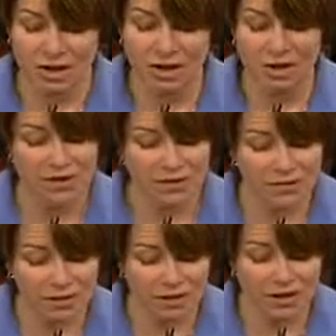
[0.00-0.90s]
of the
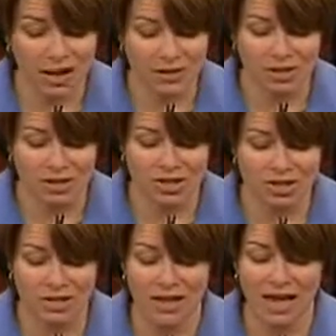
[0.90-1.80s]
Davila
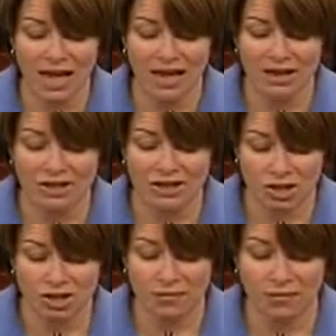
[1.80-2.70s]
nomination, and
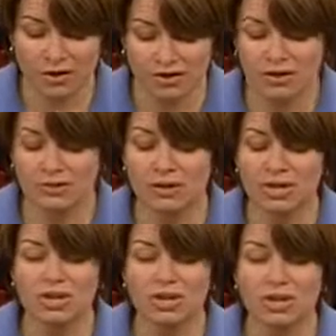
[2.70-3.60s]
additional votes in
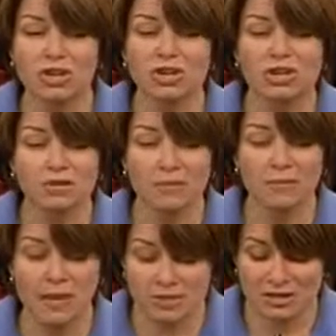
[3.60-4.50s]
relation to
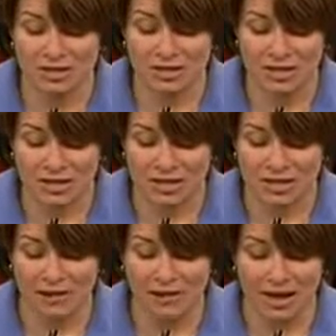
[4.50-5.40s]
amendments to the
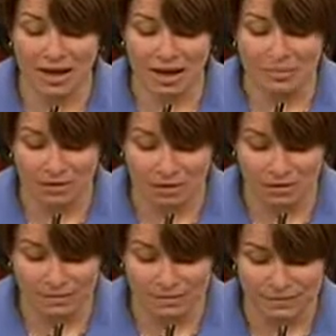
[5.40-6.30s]
FAA bill.
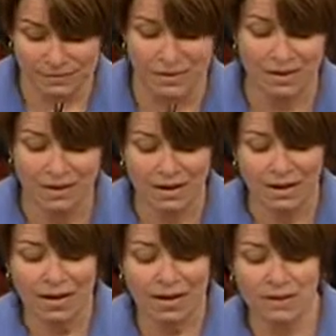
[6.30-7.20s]

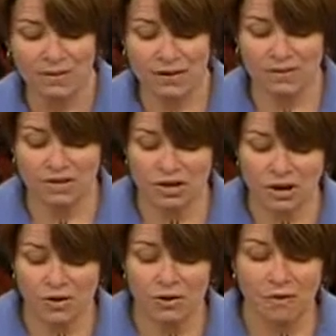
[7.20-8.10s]
If there is
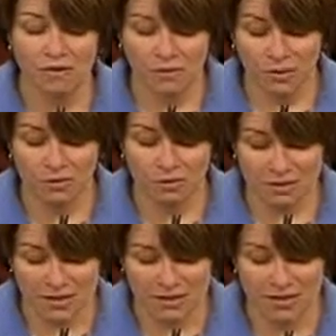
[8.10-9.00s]
no further
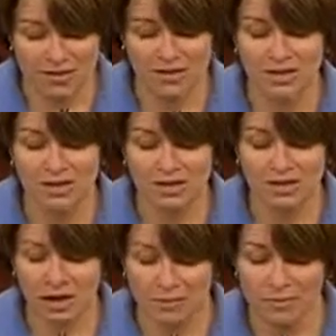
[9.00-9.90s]
business to
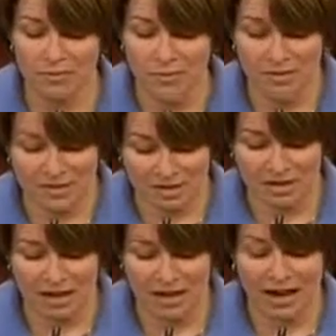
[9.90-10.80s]
come before the
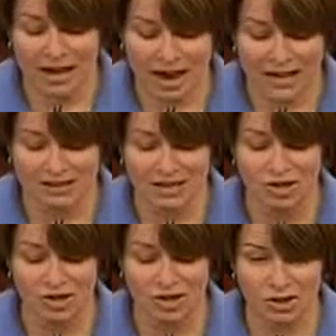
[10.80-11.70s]
Senate, I ask that it
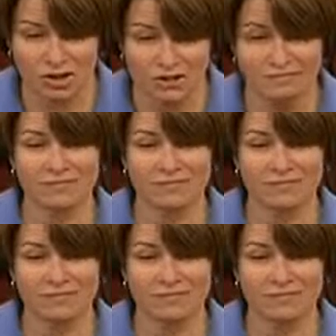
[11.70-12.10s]
adjourn